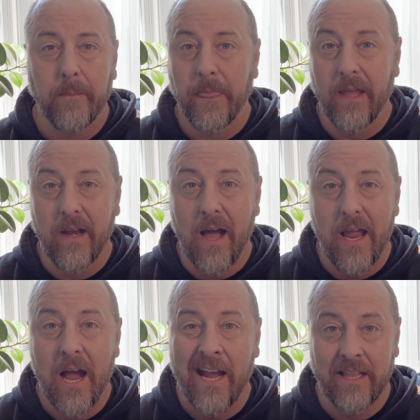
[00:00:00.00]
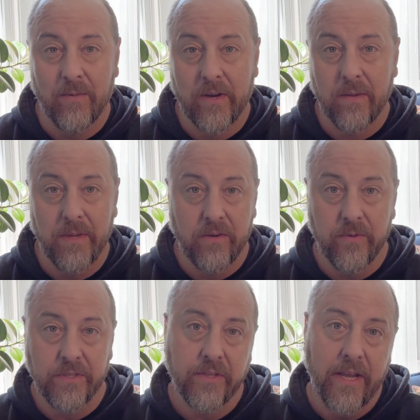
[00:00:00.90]
then I highly recommend
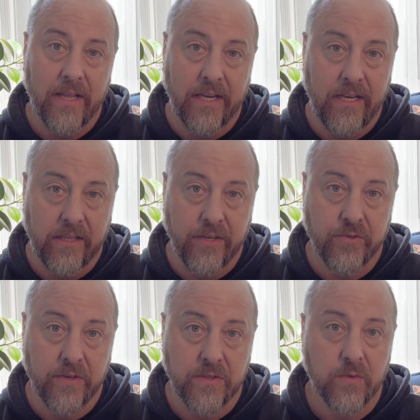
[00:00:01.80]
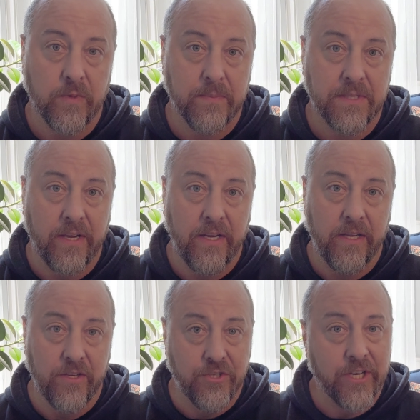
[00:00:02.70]
going to the Allegheny Land Trust's
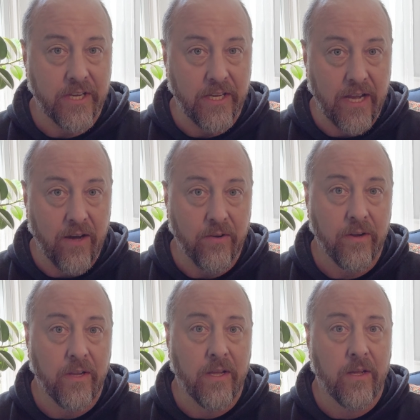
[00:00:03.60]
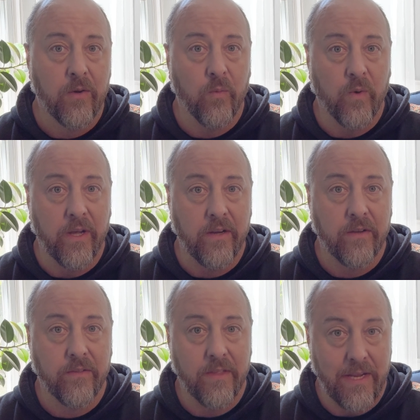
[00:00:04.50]
website and checking out what
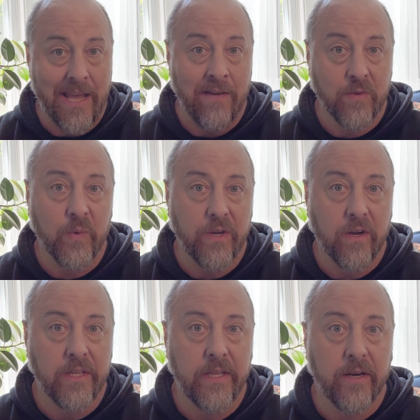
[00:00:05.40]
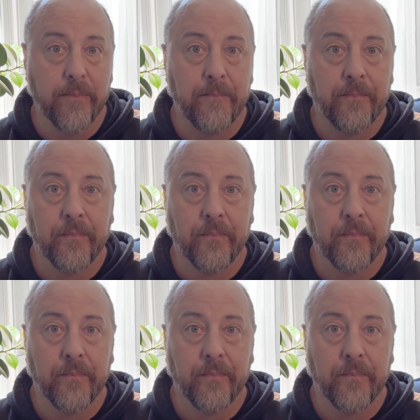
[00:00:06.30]
they have going on there.